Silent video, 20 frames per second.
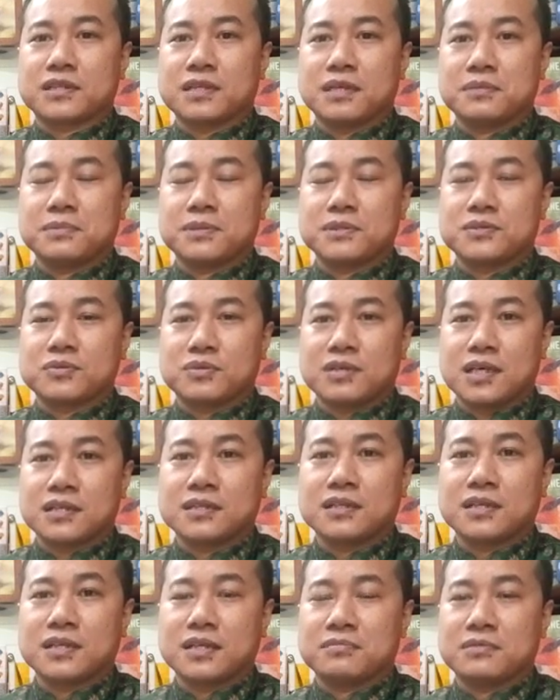level to another
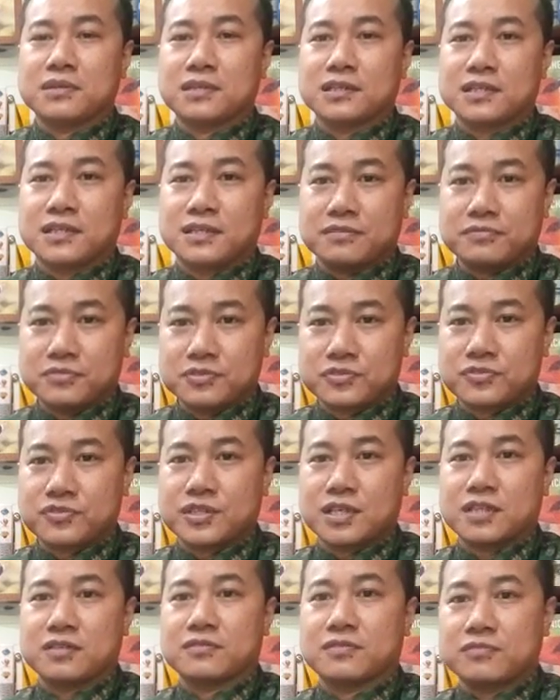level in the food
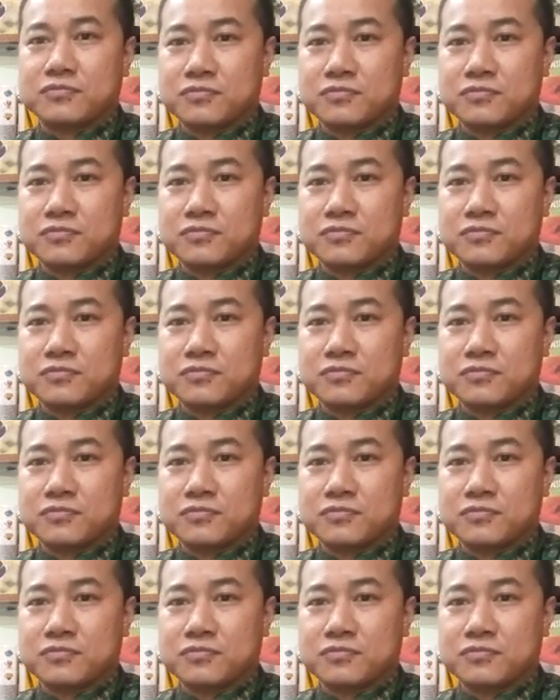chain or the